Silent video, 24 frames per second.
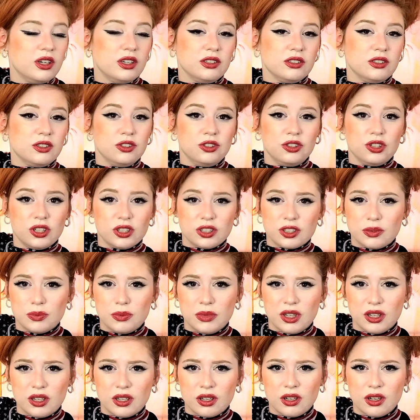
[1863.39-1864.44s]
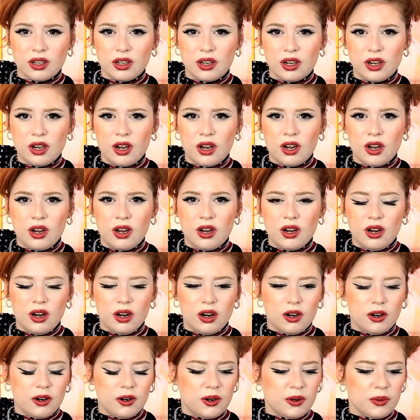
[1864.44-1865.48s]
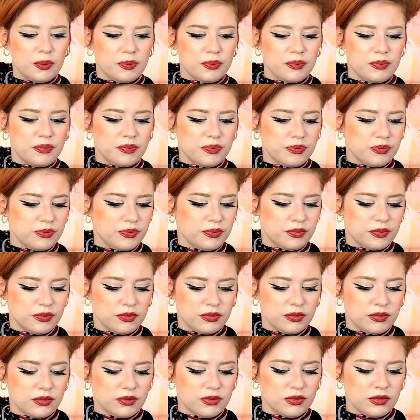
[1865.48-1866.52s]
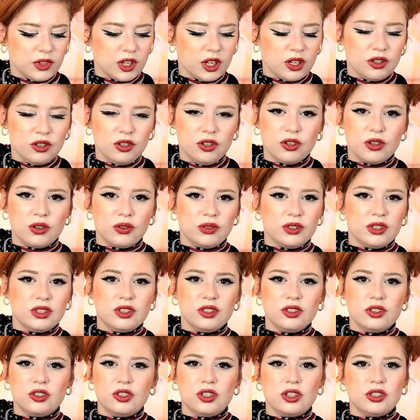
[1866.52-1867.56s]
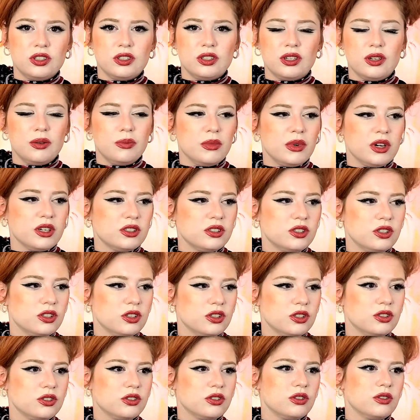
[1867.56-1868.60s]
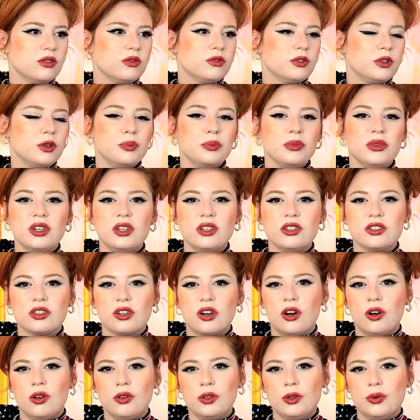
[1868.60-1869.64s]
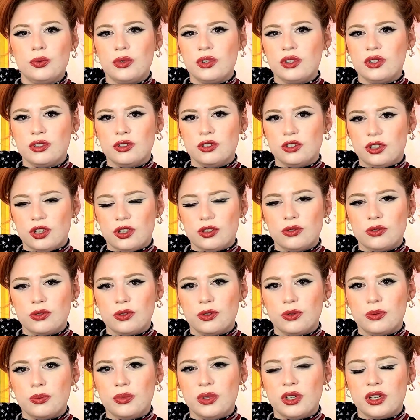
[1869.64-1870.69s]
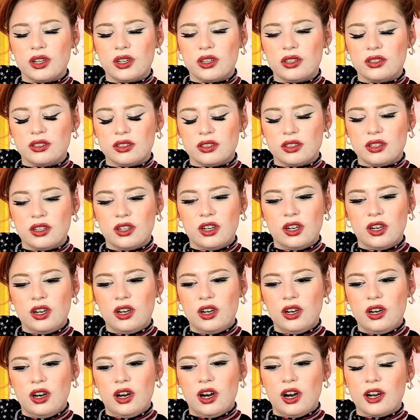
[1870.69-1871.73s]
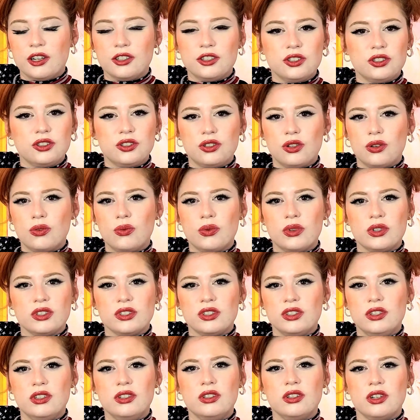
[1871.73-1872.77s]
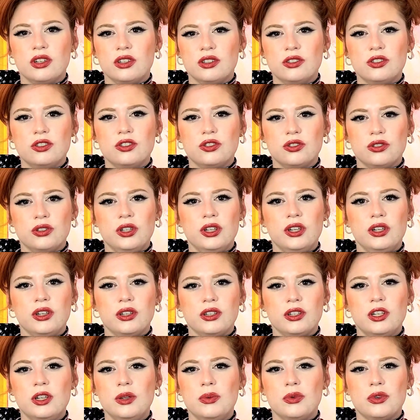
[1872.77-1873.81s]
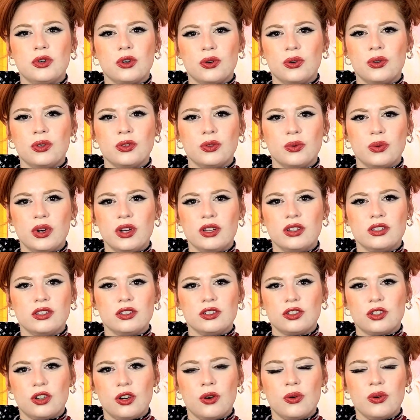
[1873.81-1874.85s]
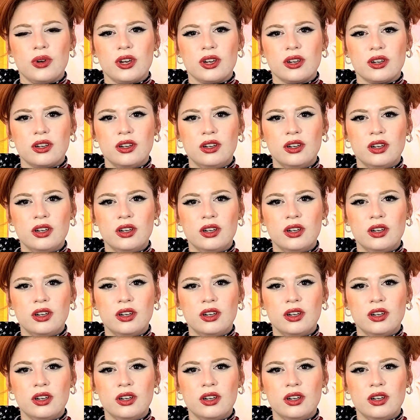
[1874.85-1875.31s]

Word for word: Is it just me? Um, and you know, this is just a message from me to Hollywood in general because I just don't want to see the industry keep going the way that it's going.